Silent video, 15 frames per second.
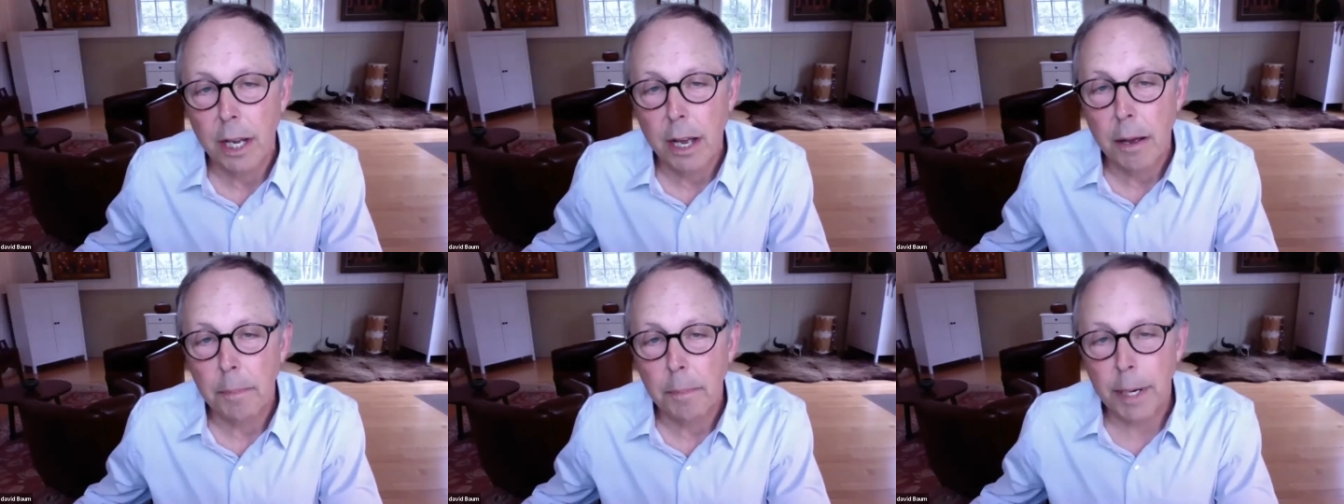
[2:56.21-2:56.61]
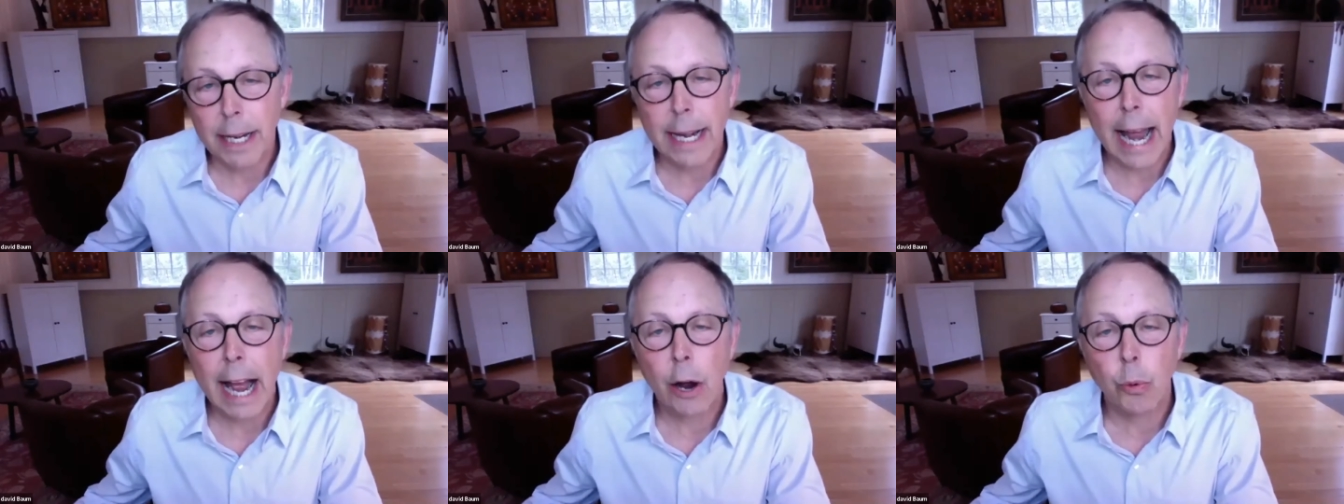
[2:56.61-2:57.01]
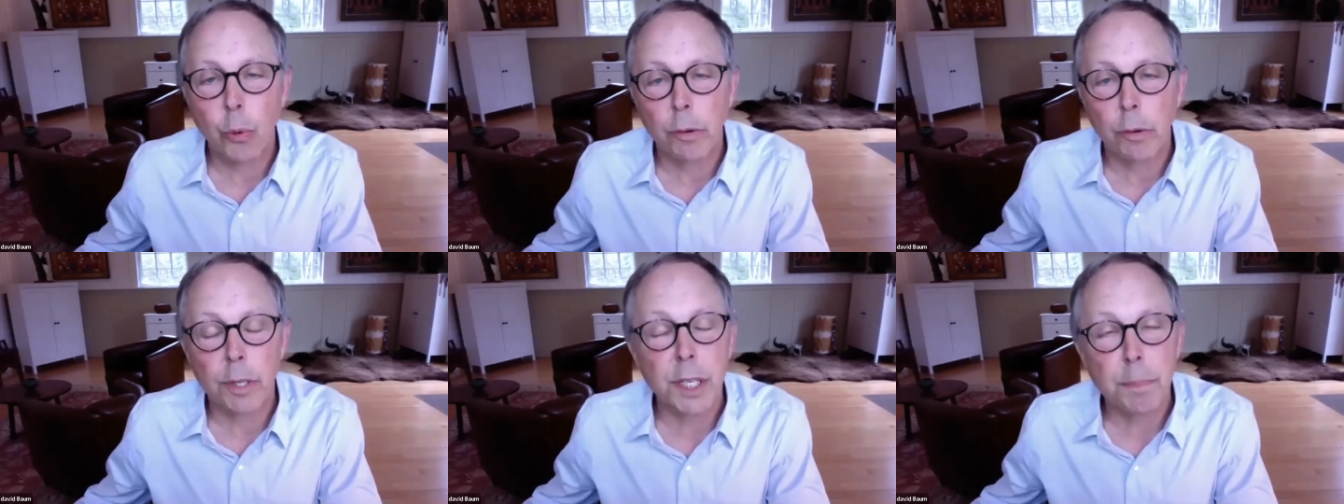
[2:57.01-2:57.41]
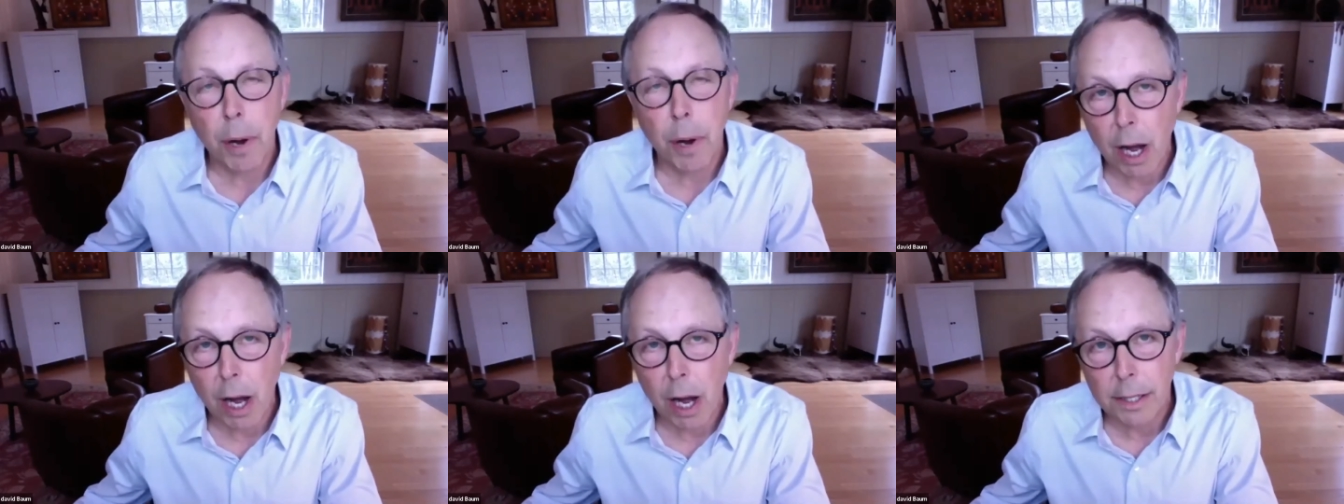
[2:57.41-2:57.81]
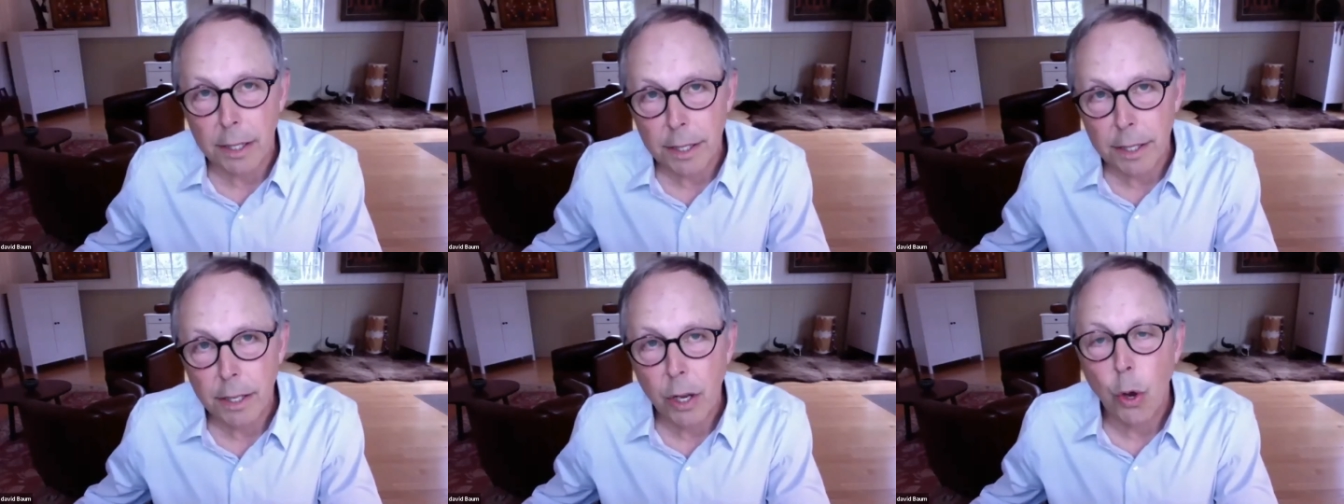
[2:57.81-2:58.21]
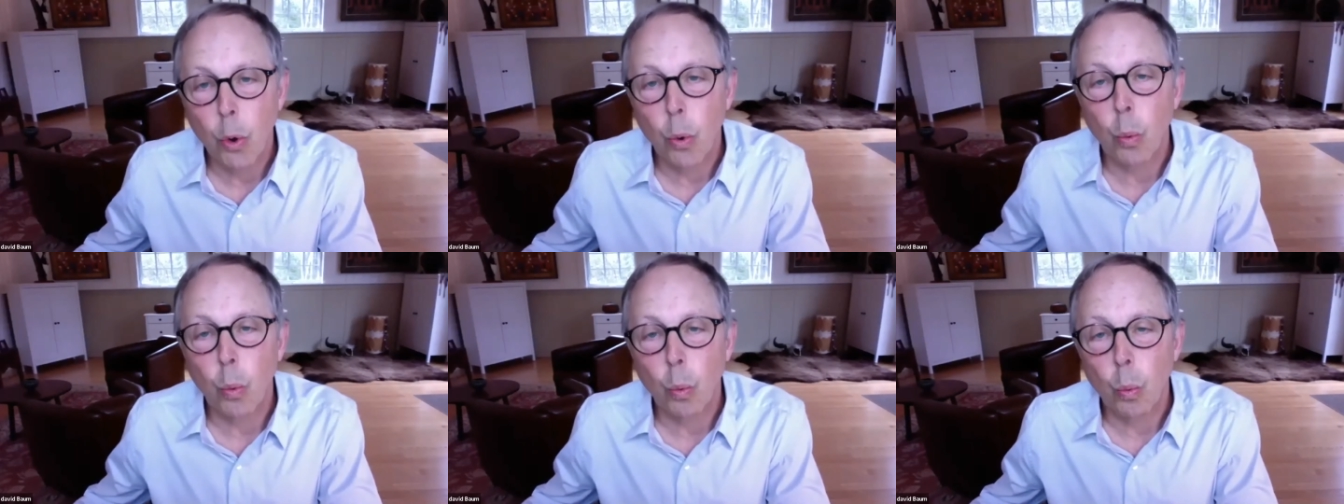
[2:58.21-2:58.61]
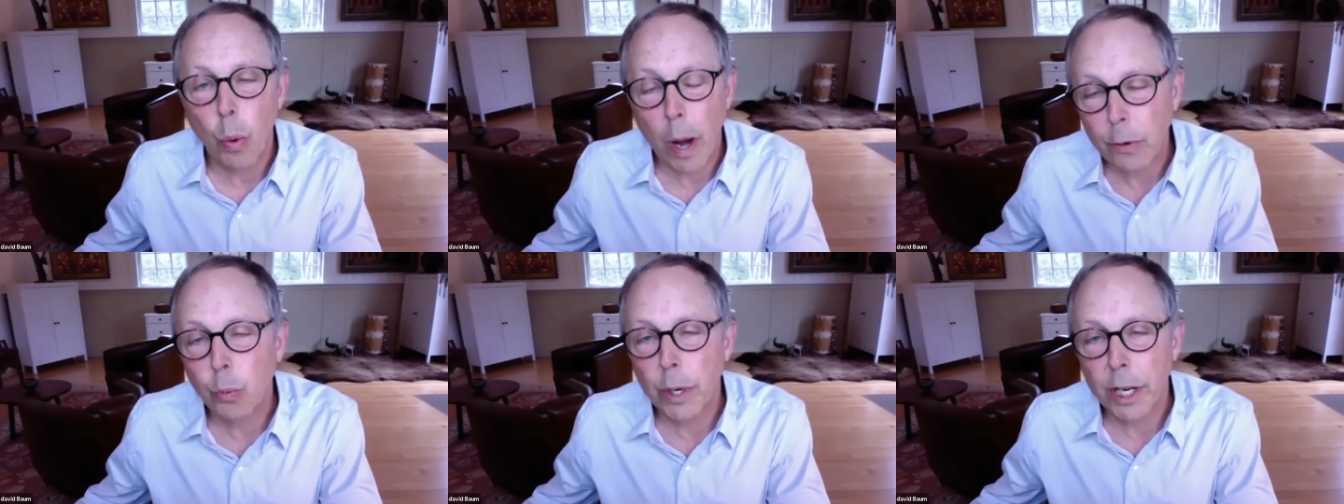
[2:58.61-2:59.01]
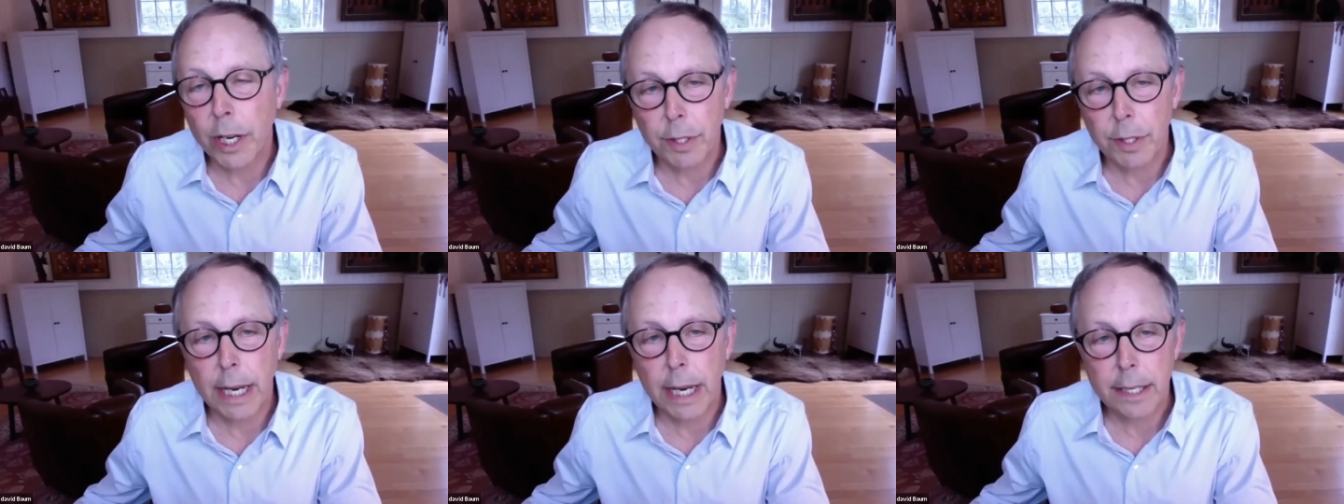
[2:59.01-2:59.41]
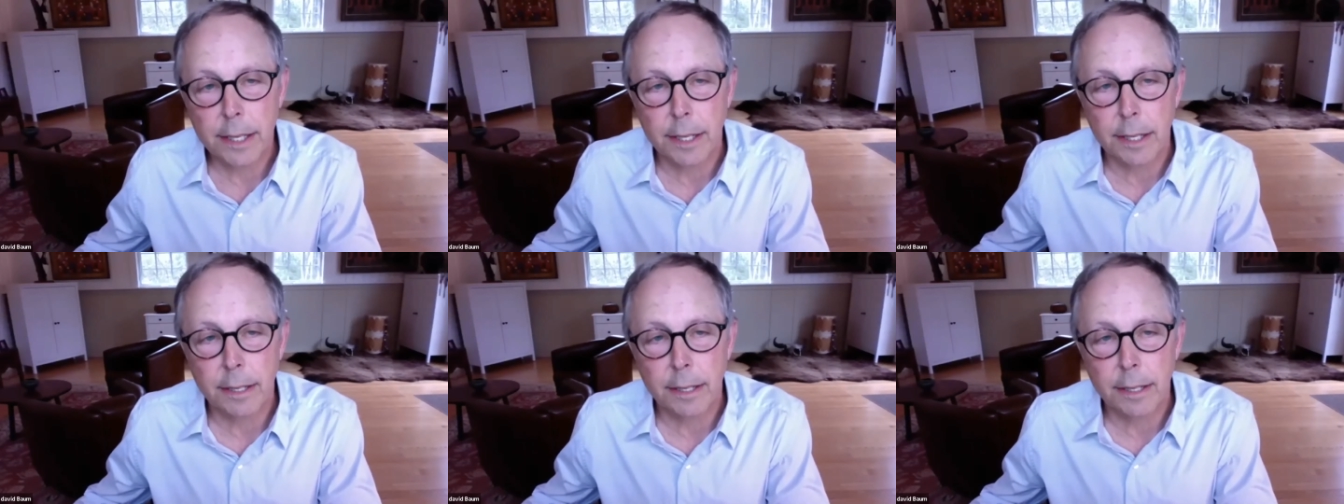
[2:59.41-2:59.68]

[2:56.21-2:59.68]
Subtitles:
but in how we respond when we are tested.